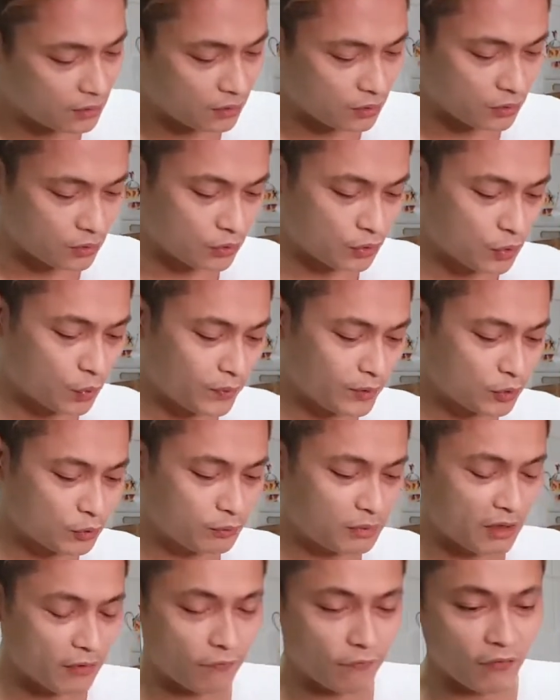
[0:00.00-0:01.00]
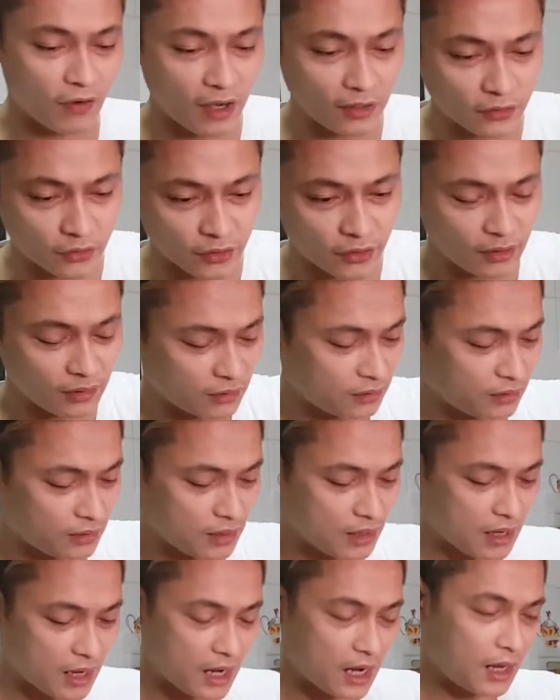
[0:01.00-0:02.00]
you're going to be a father
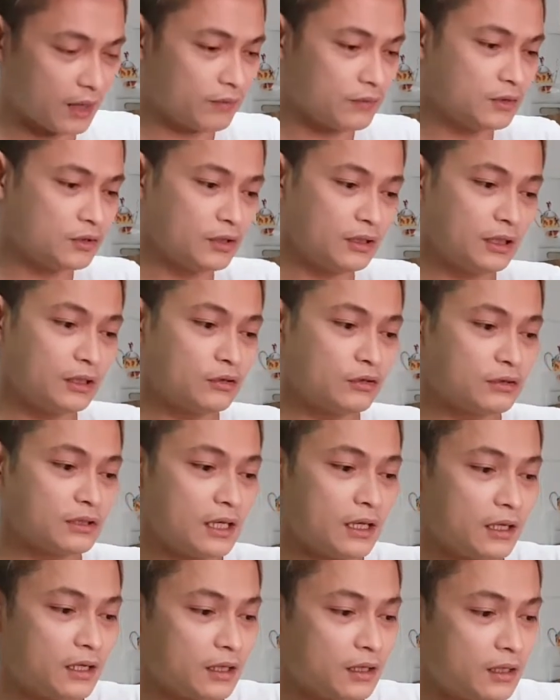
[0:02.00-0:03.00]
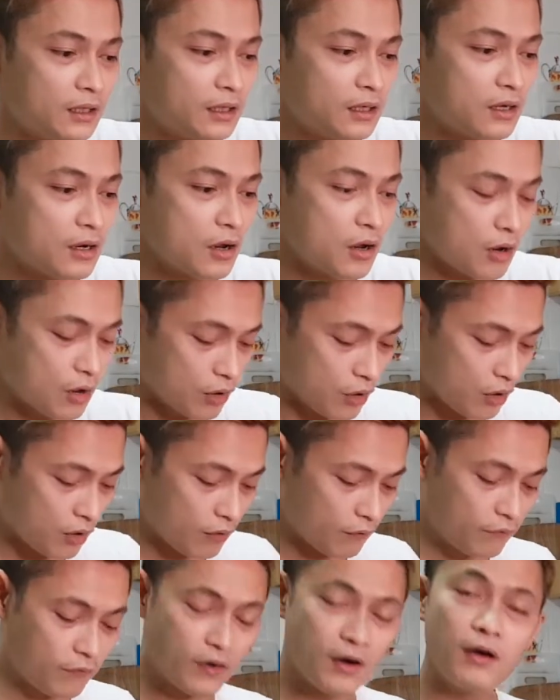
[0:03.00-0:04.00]
and you need to take care of
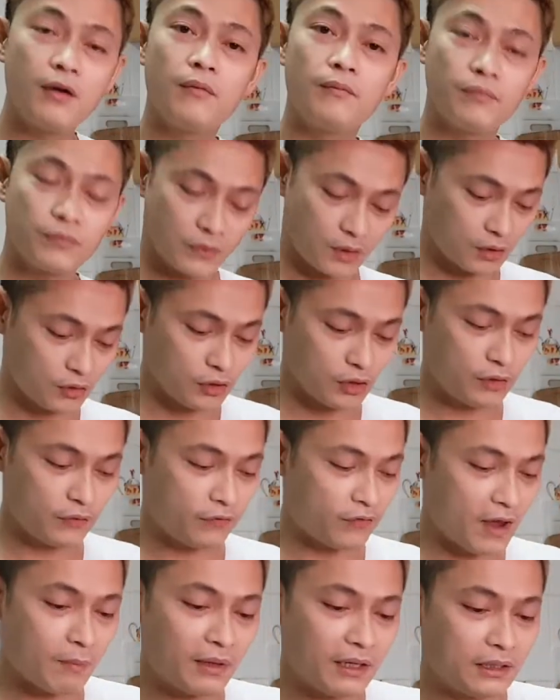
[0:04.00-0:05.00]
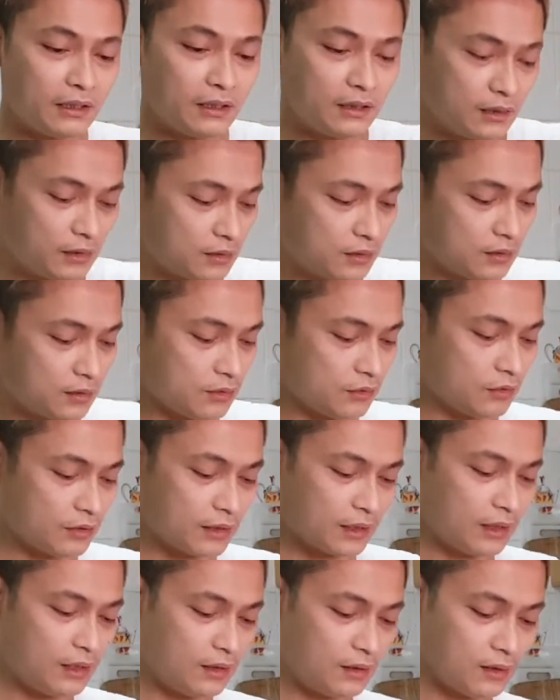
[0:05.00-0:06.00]
your family.
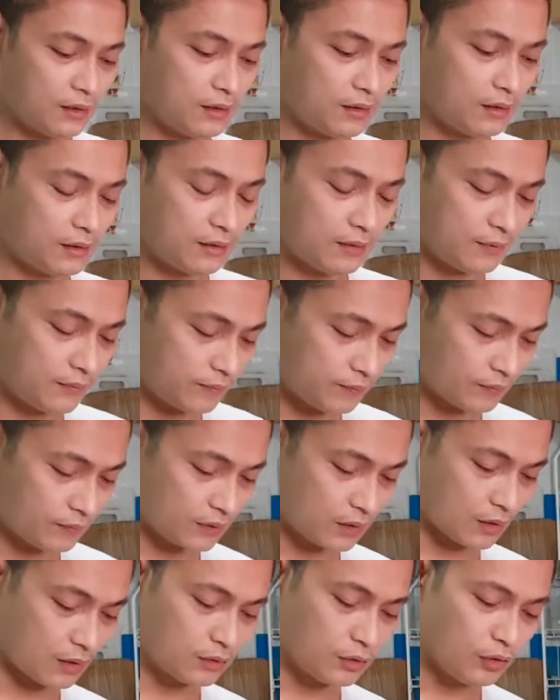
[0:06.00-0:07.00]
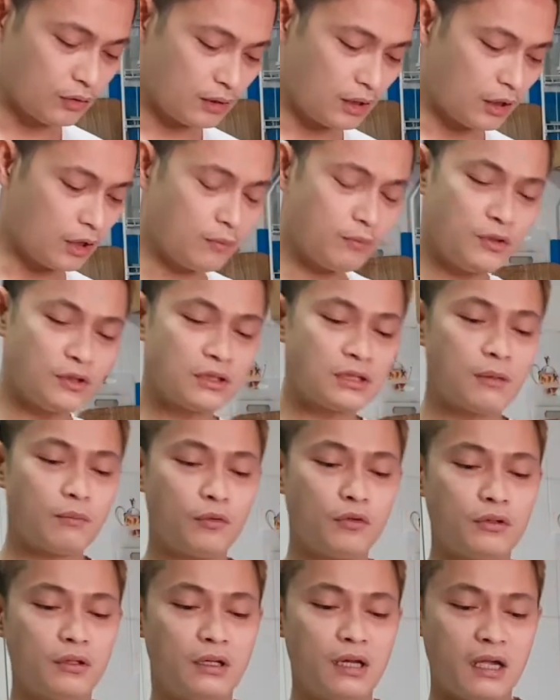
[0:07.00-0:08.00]
Okay? Don't think of yourself only
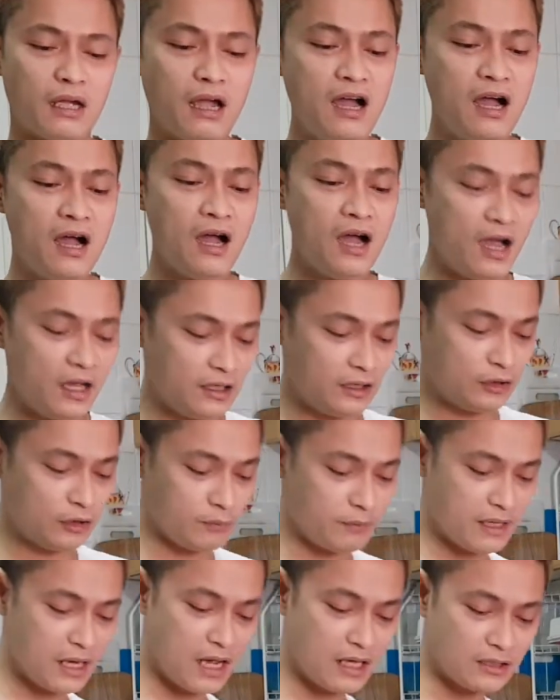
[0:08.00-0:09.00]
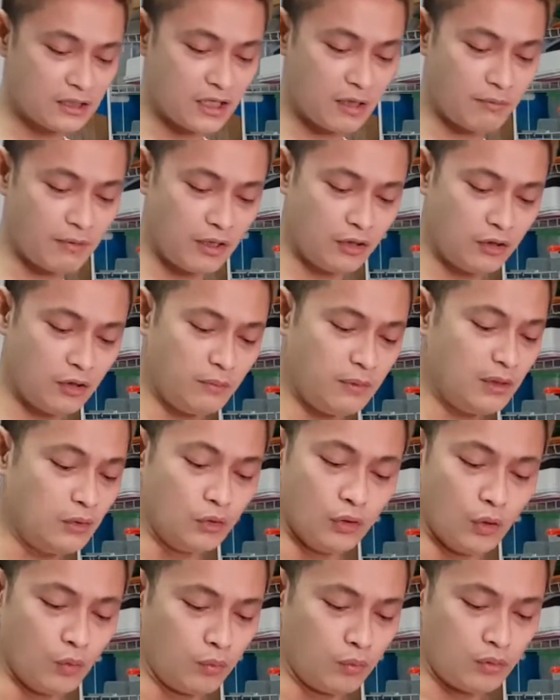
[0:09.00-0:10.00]
like, I need to be handsome, I need to be.
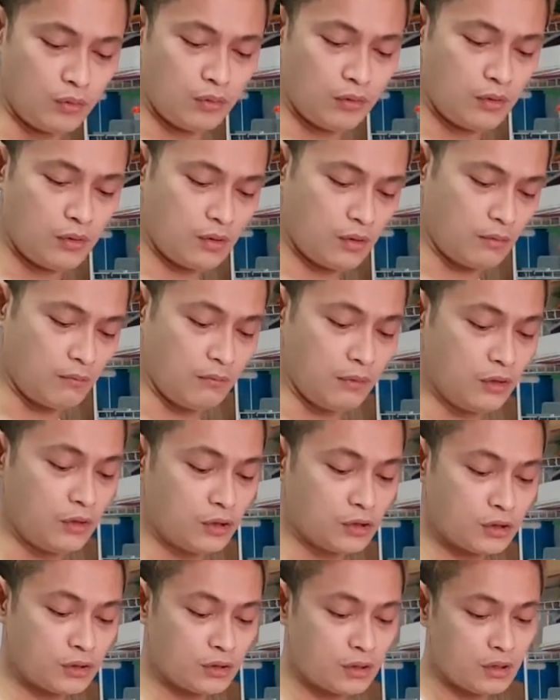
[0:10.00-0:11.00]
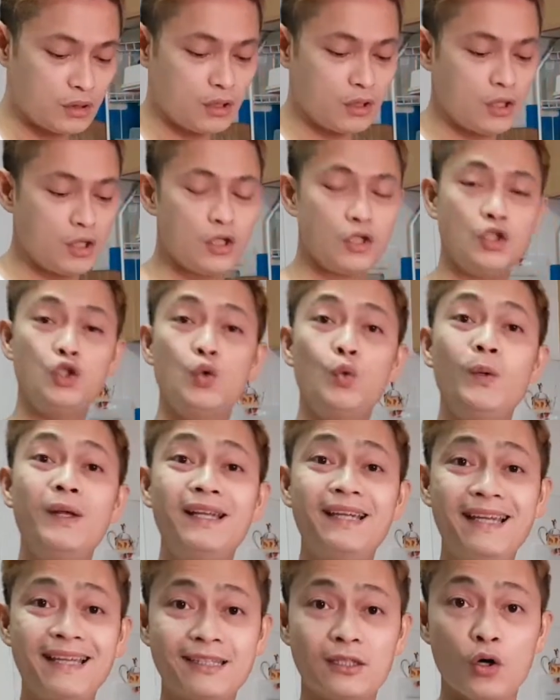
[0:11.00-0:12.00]
No. Because you will
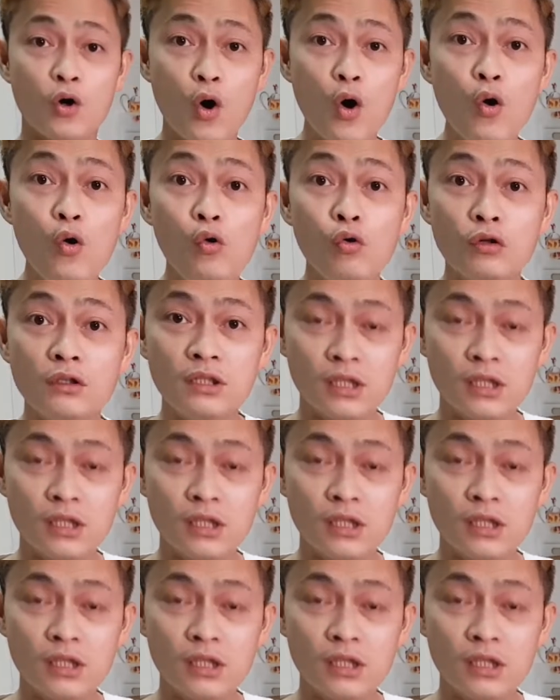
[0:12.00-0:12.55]
get old.